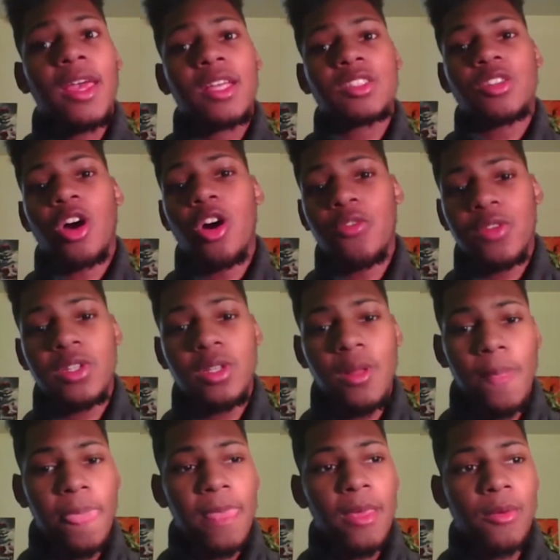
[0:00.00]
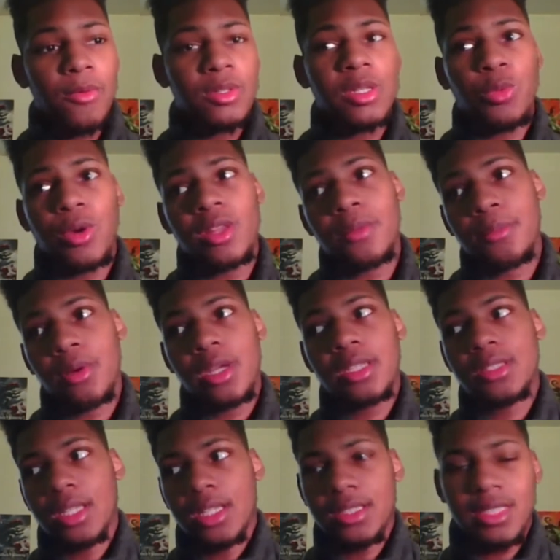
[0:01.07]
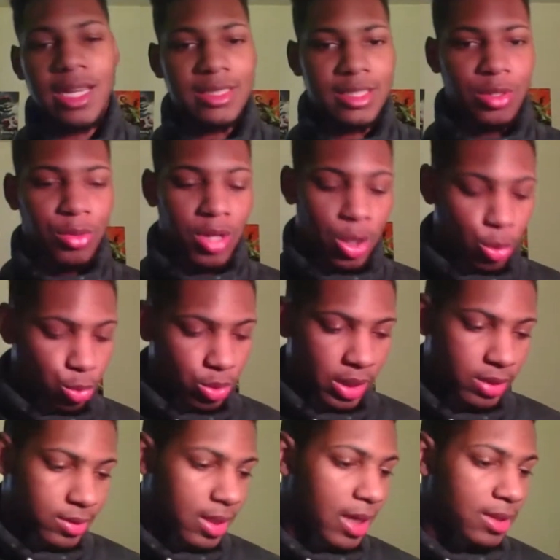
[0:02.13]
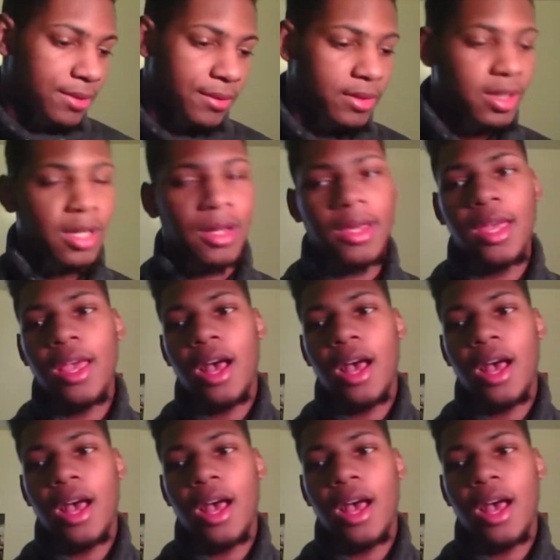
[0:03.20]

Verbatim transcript: So hopefully, when the weather breaks and it's not so cold outside and stuff like that,